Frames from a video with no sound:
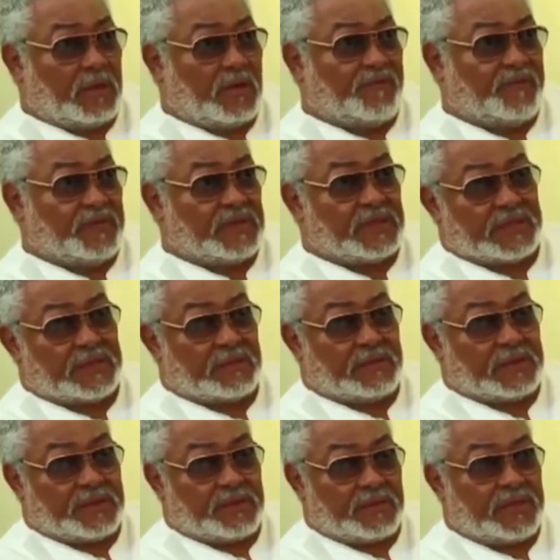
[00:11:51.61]
officer,
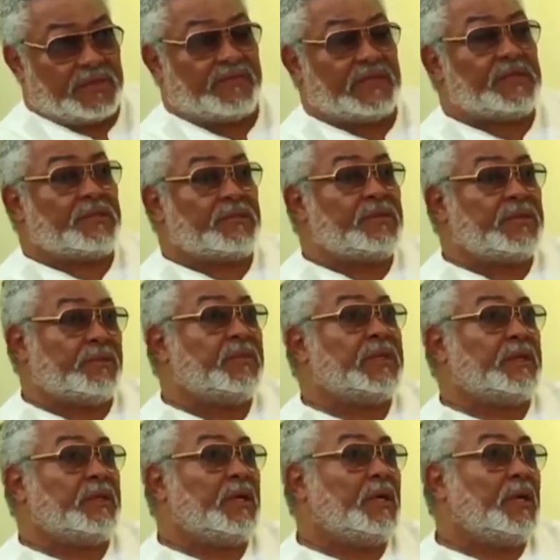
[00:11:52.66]
I don't even know him,
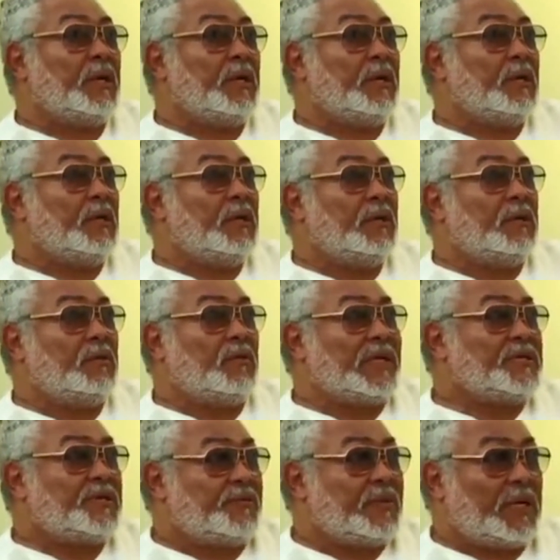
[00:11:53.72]
who
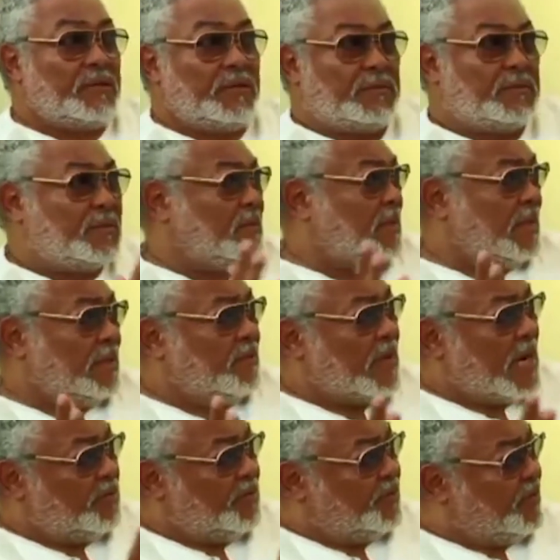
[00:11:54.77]
went around
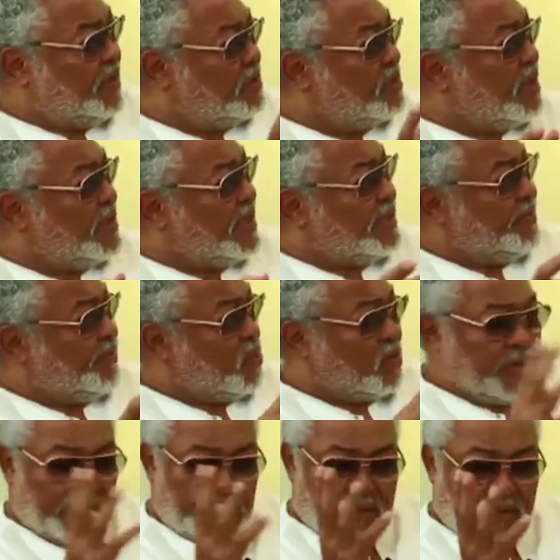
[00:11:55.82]
3 o'clock in the
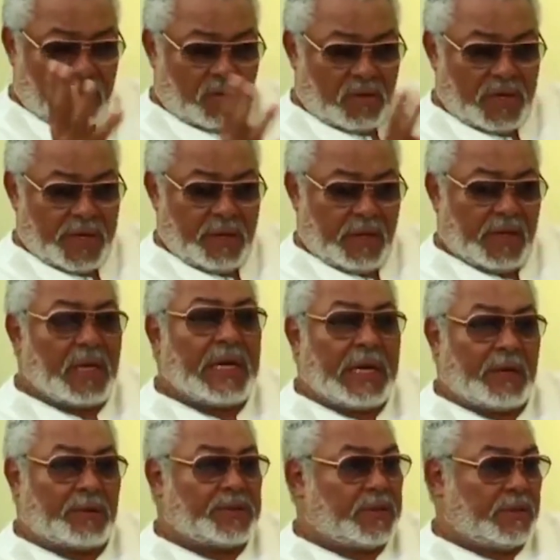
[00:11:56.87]
morning calling
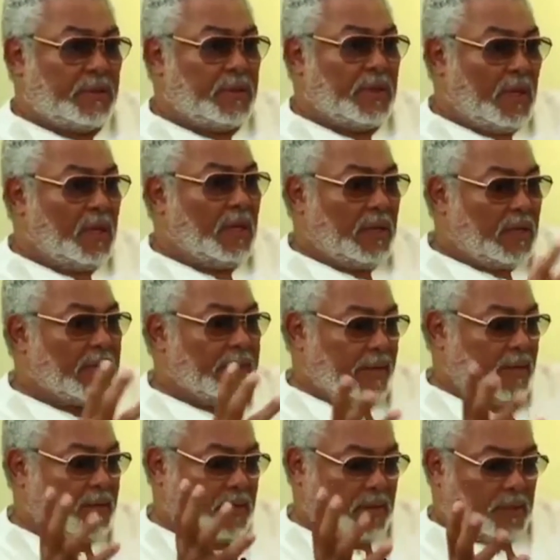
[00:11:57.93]
out,
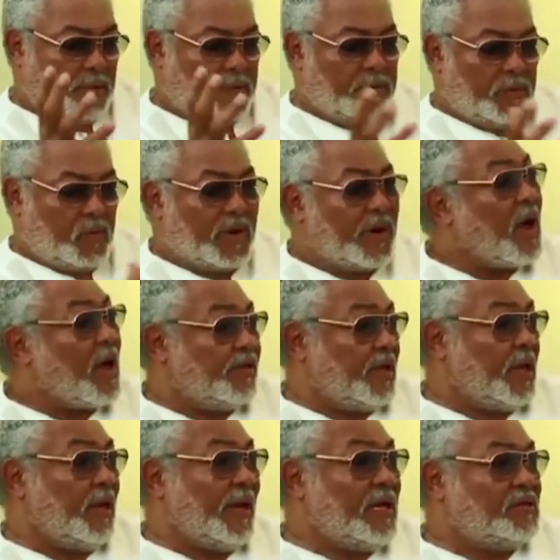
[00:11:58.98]
like, where are
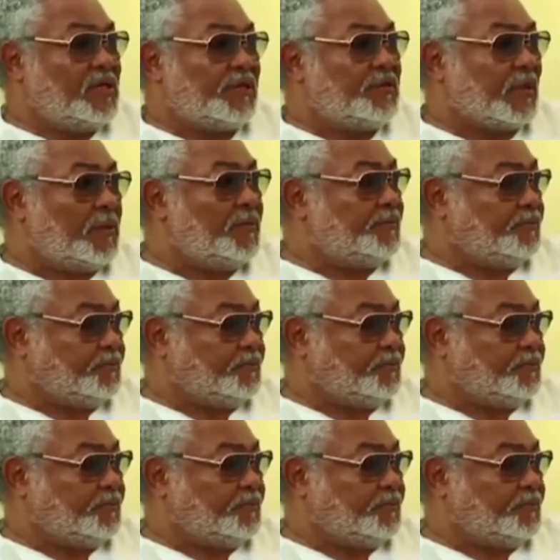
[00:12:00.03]
they, etc.